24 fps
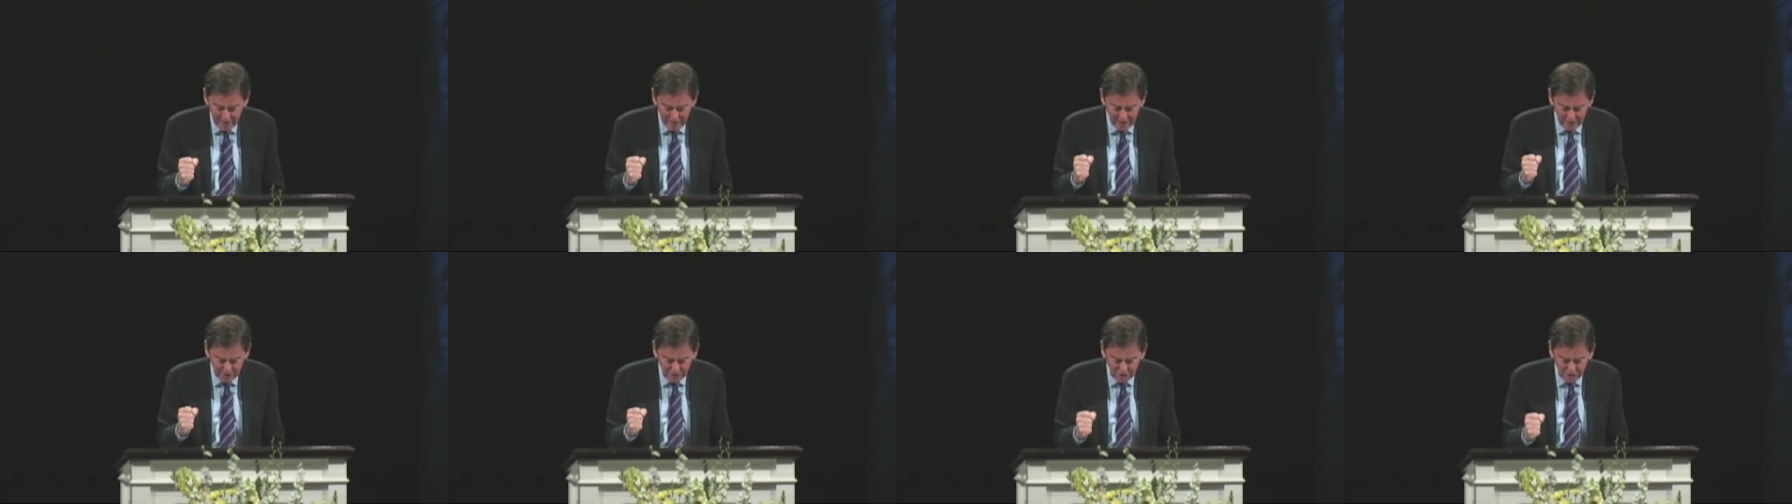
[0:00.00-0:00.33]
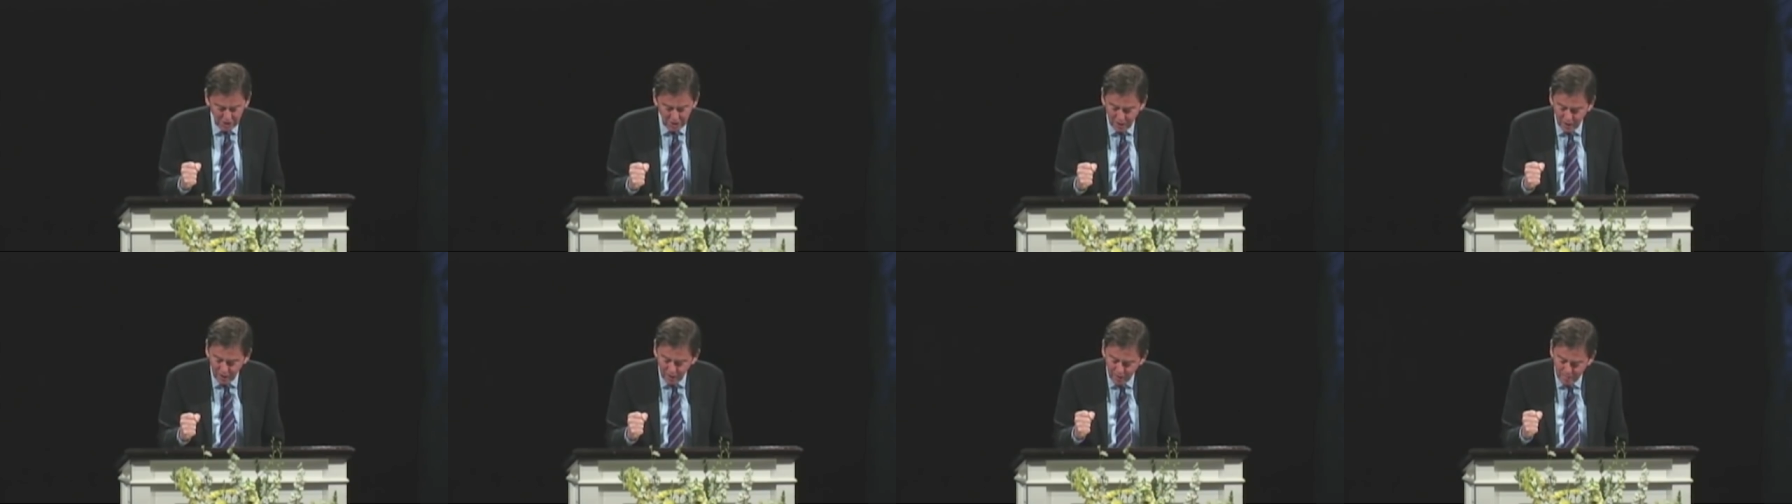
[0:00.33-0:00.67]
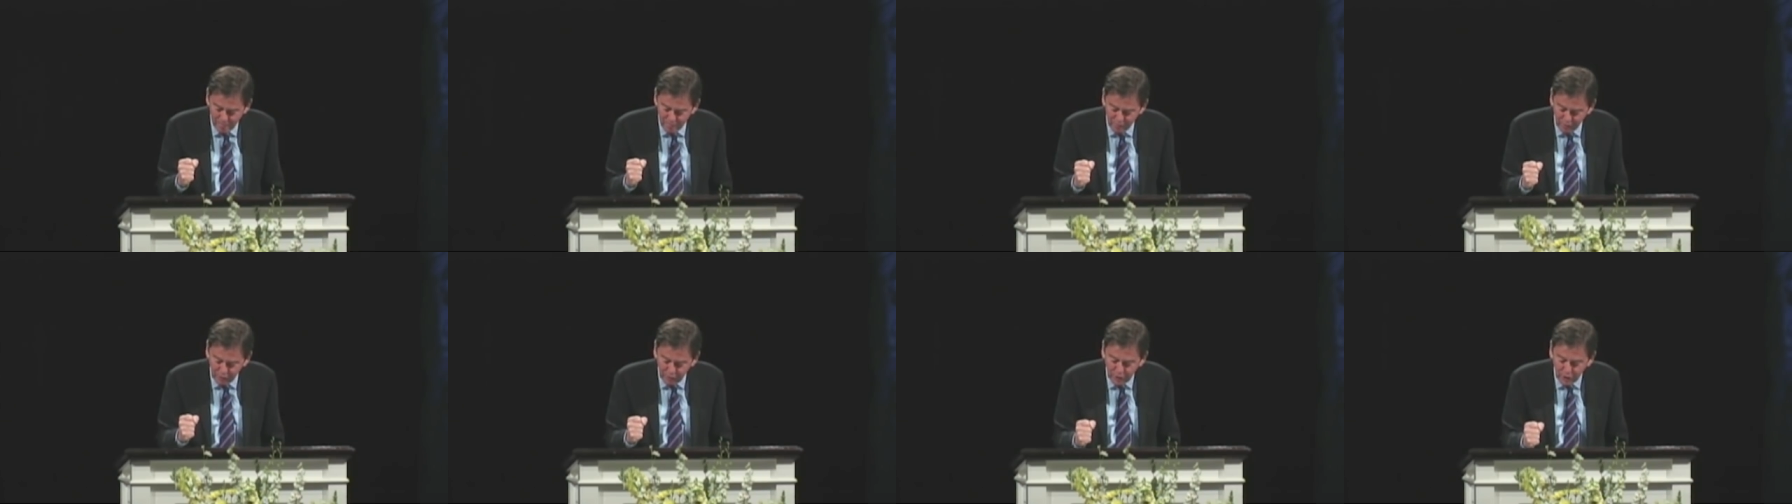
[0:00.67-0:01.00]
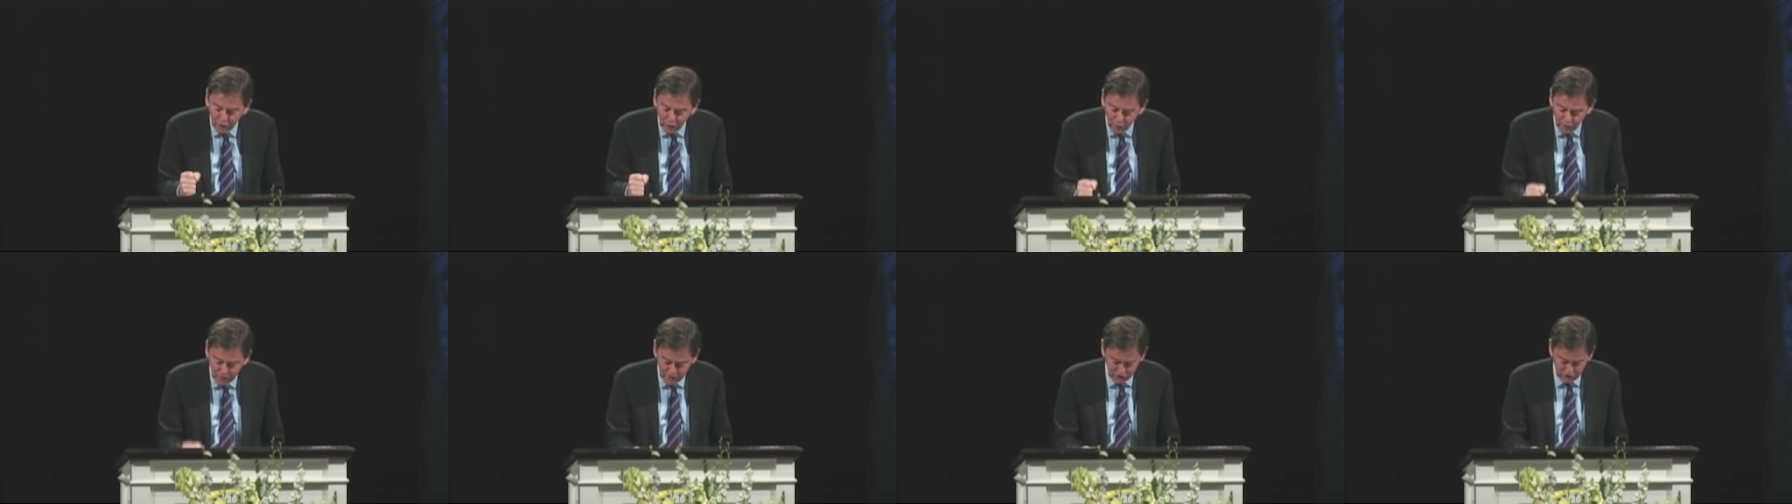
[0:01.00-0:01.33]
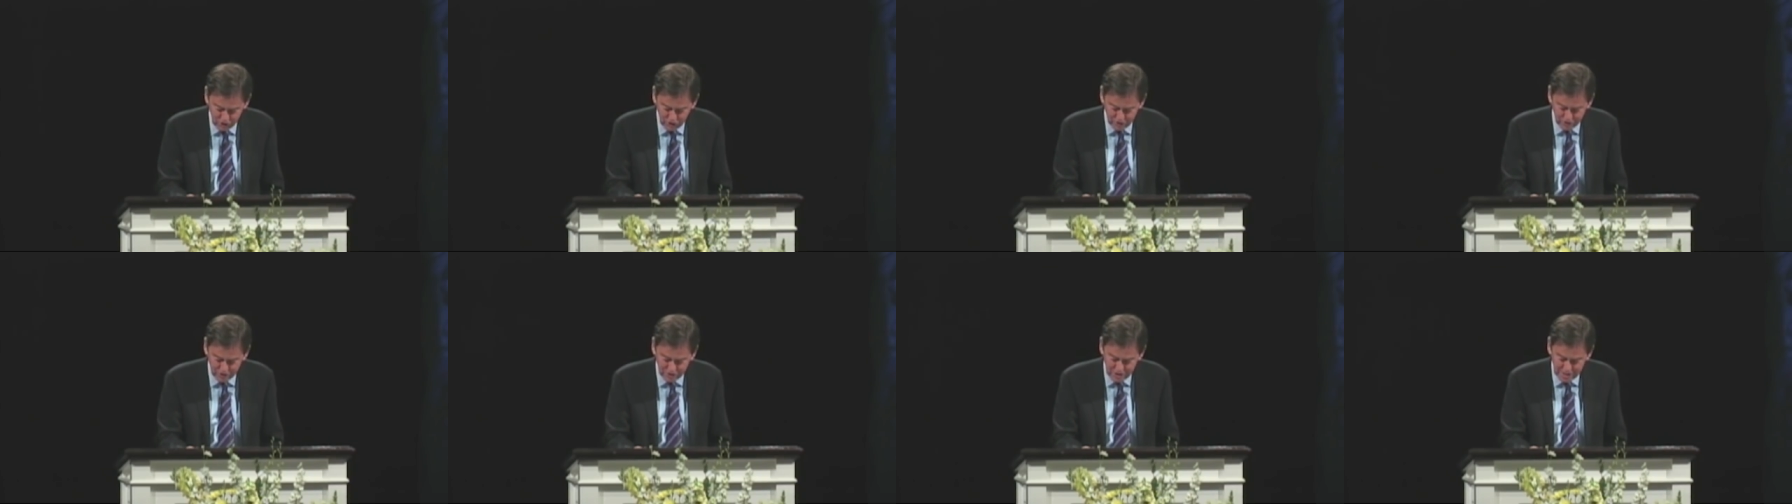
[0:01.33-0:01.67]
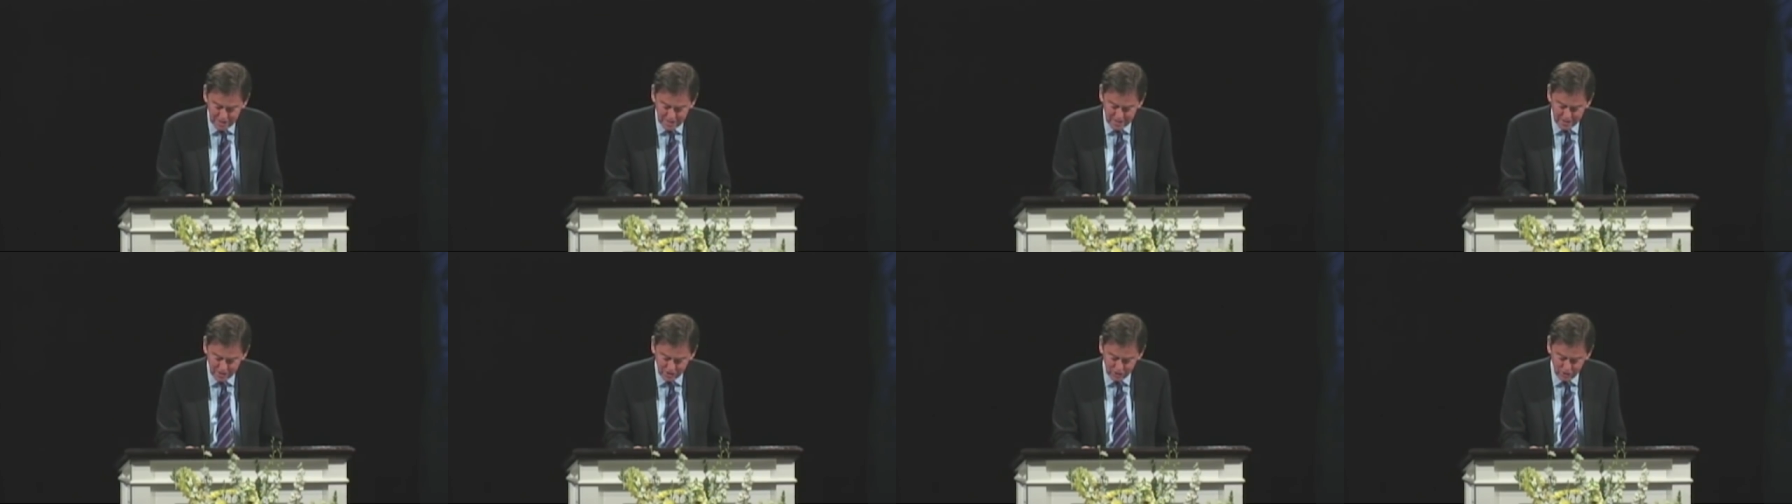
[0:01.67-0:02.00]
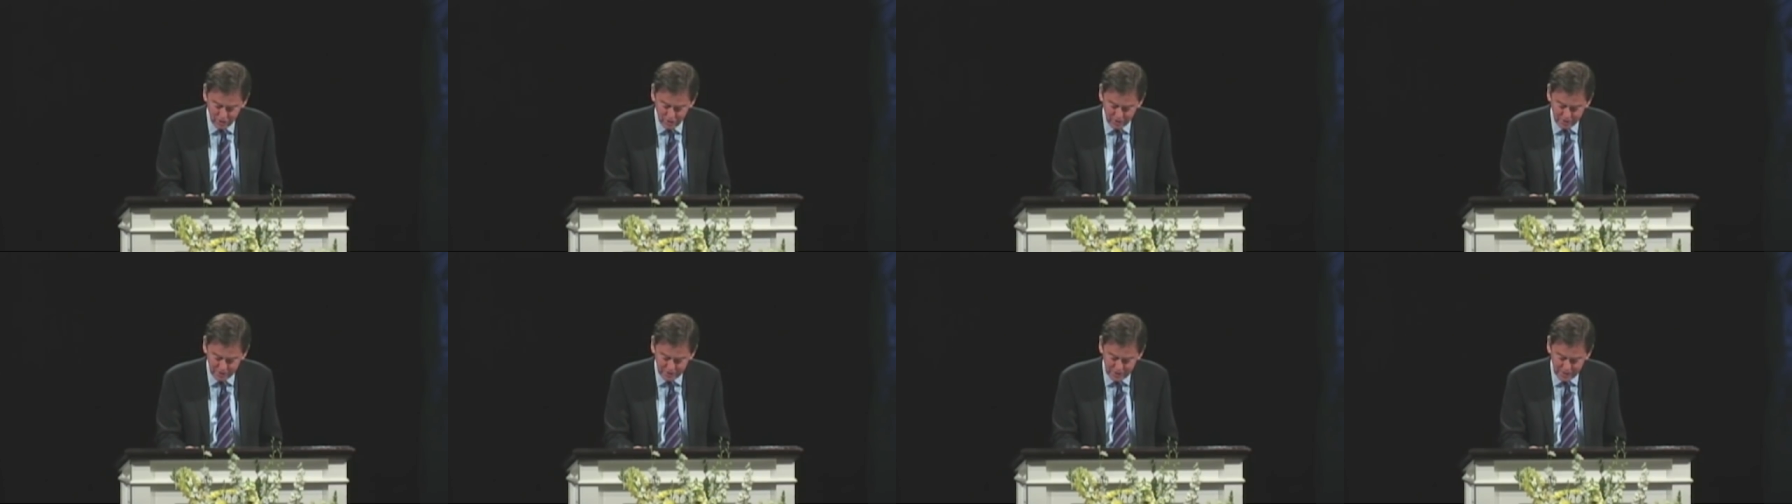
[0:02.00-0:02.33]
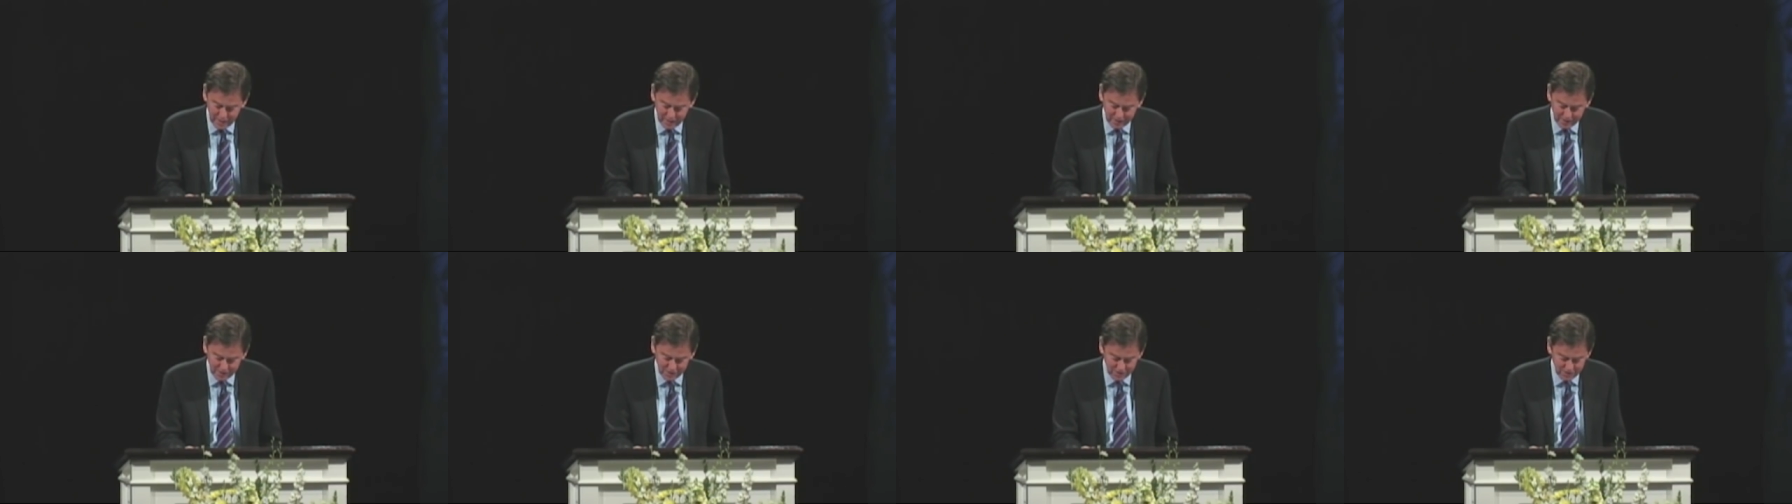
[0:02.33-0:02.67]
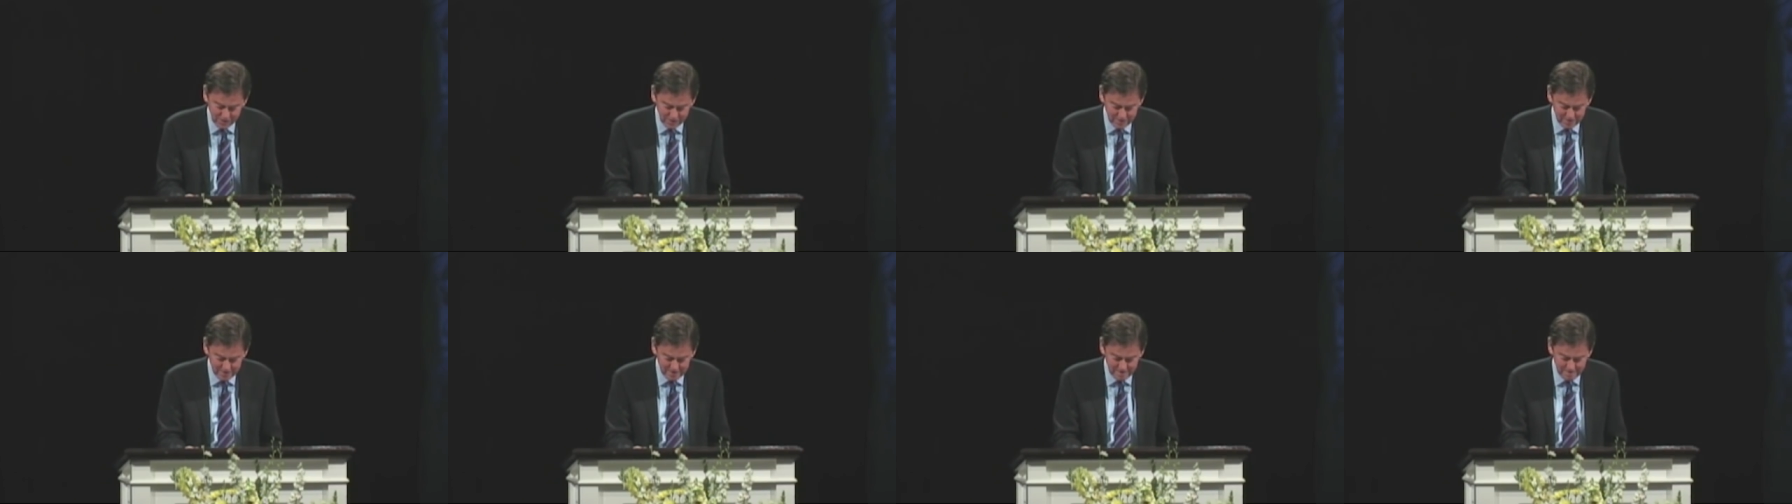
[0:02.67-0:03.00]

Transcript: a synonym for Christians in this context.